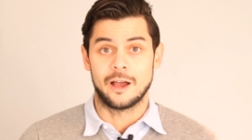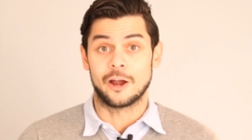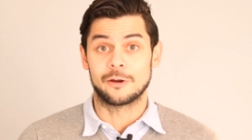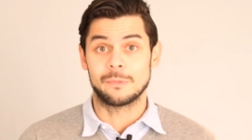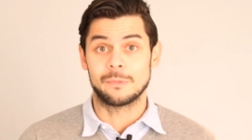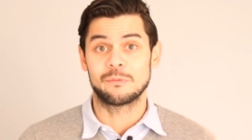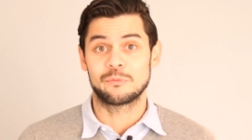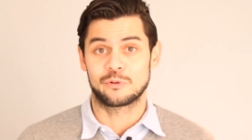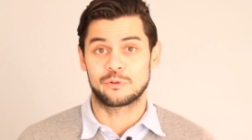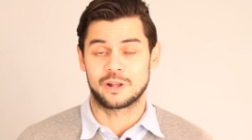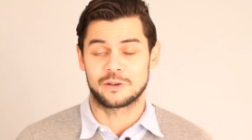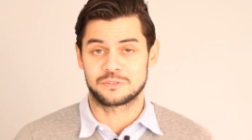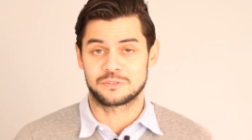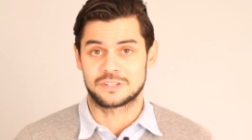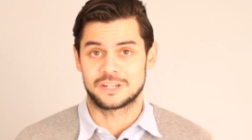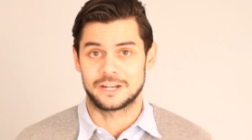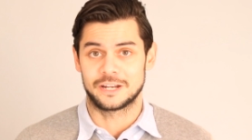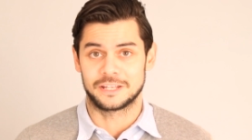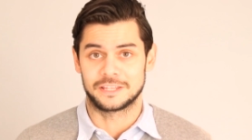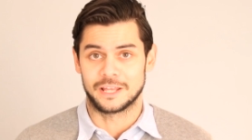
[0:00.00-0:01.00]
I remember when I was
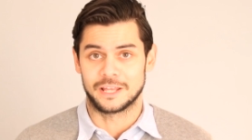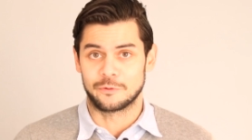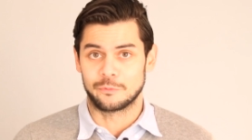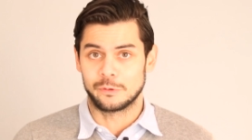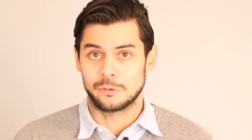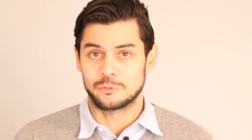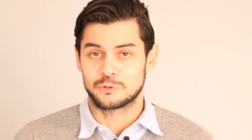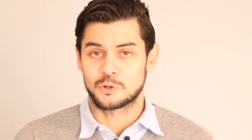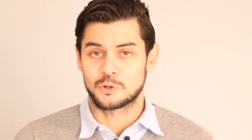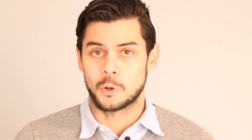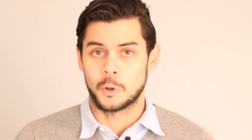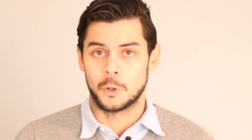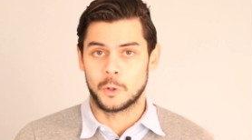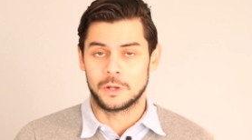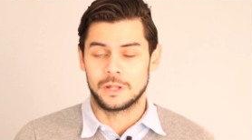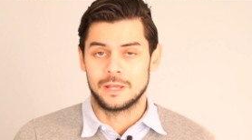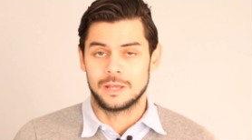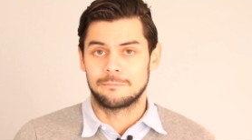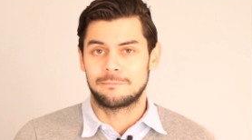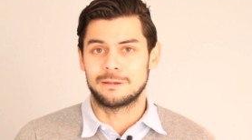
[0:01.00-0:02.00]
studying that, we were
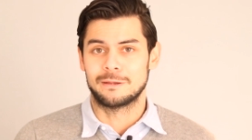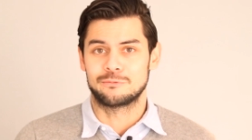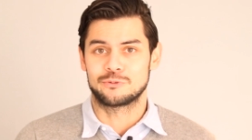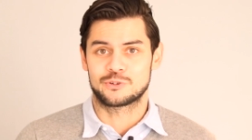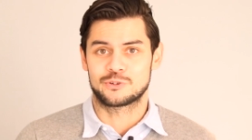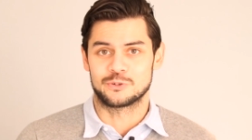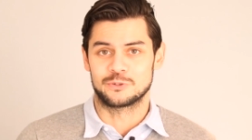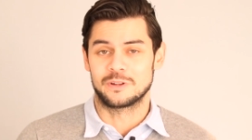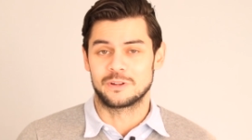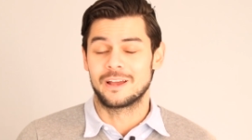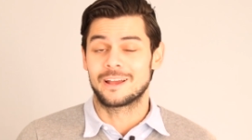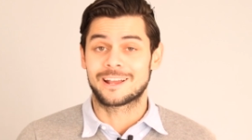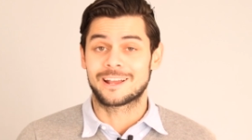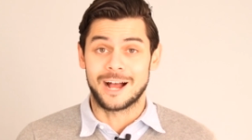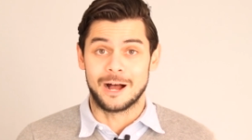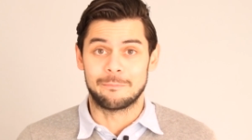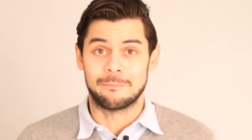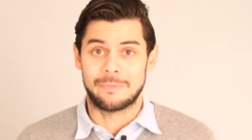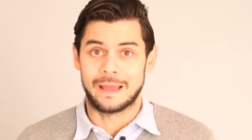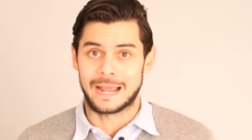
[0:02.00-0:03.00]
taught people should
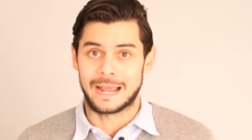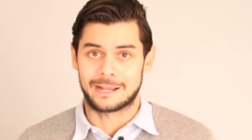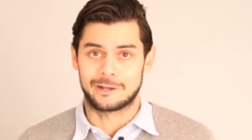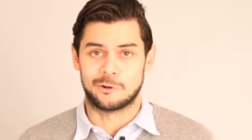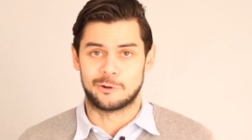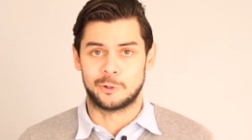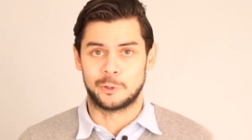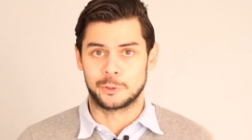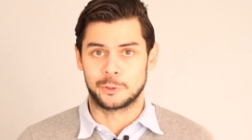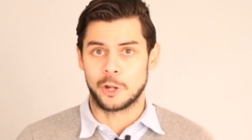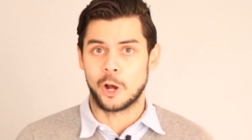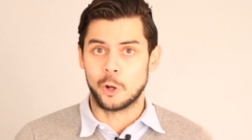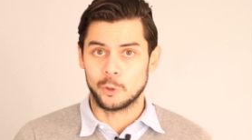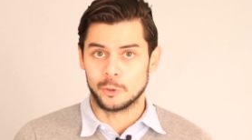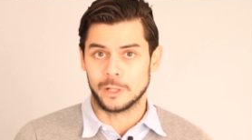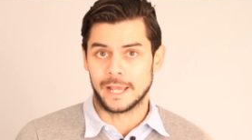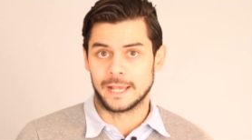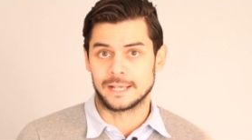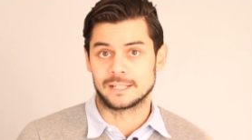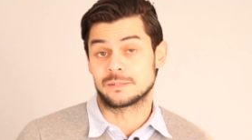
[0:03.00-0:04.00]
cut back on
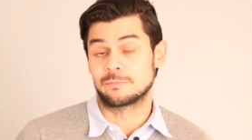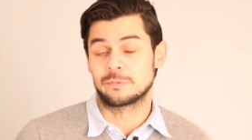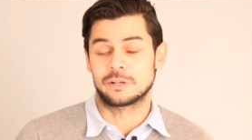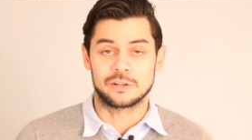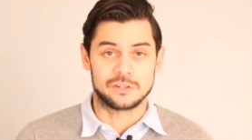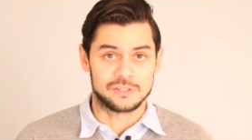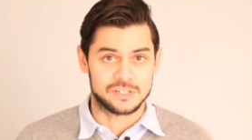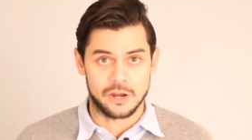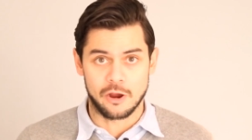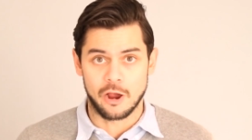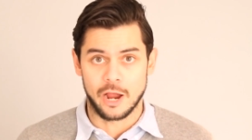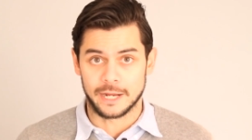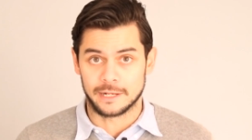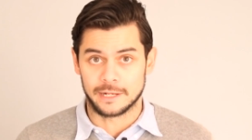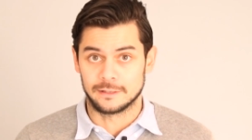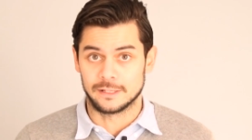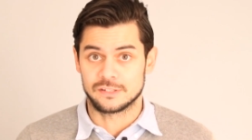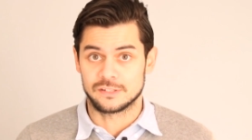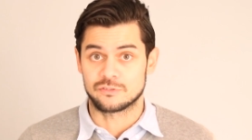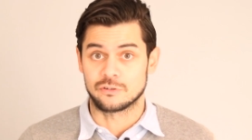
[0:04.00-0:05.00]
whole eggs because they're high in
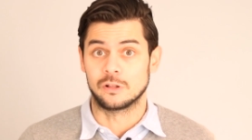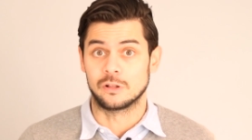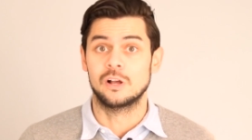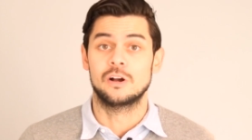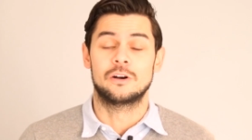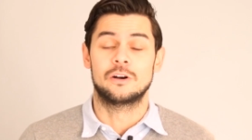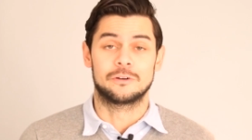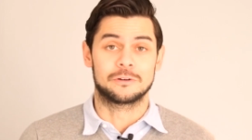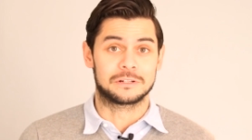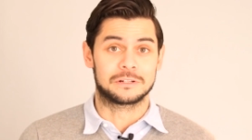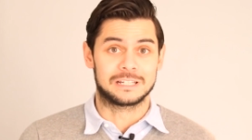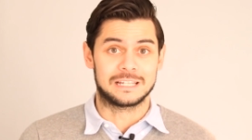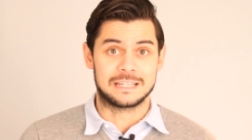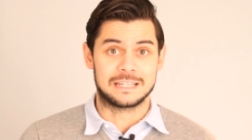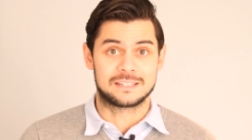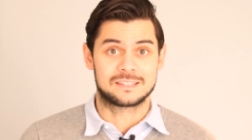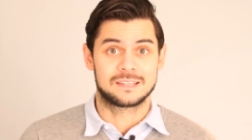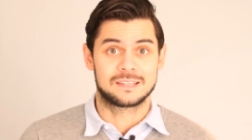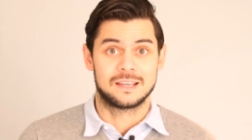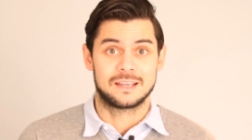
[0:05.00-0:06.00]
cholesterol, or at
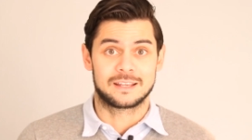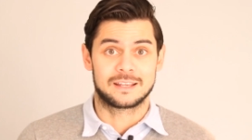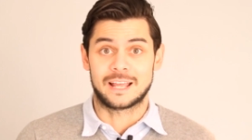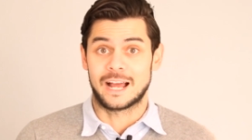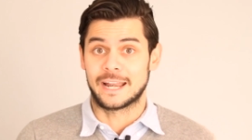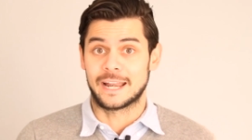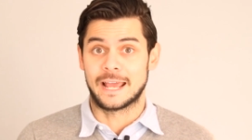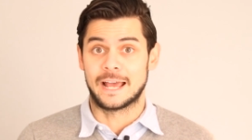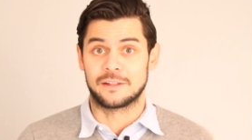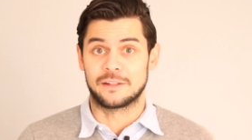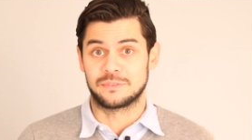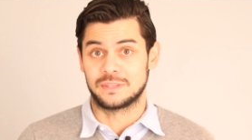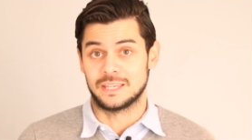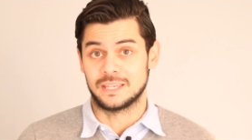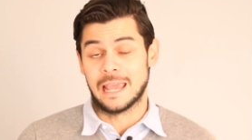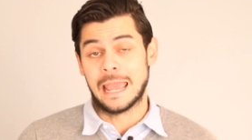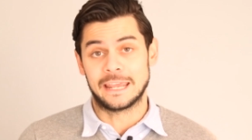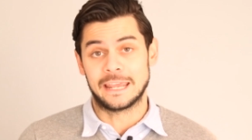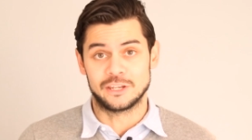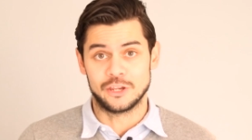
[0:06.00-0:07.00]
least cut out
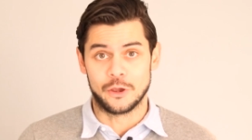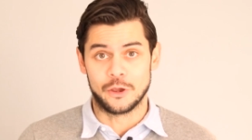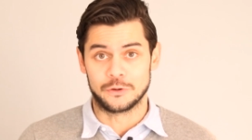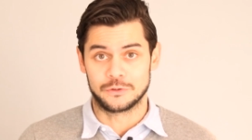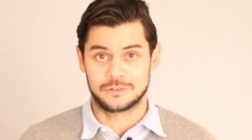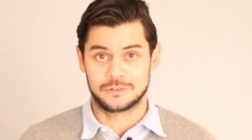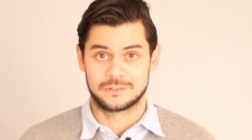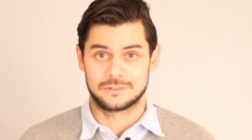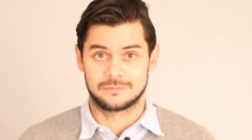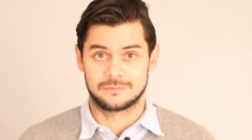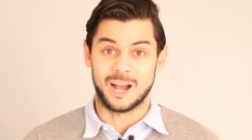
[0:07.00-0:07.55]
the egg yolks.